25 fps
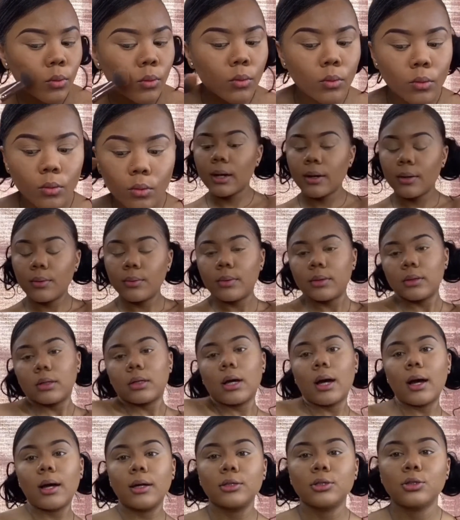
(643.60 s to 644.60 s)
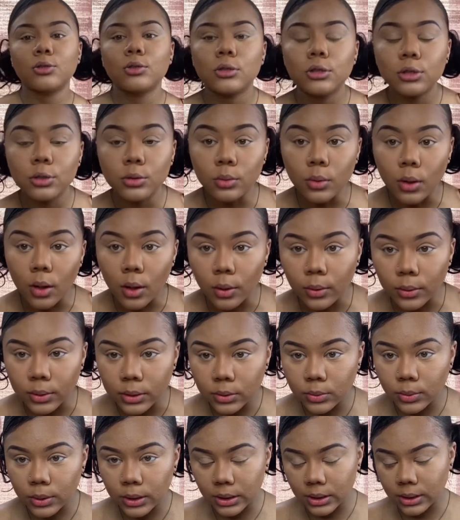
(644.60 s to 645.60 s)
Now with contour, you always
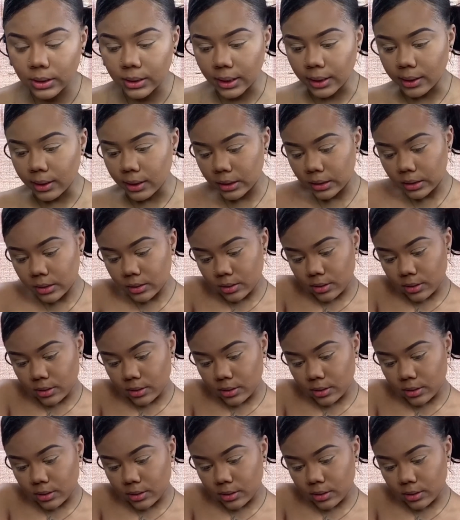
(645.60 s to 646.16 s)
want to set it.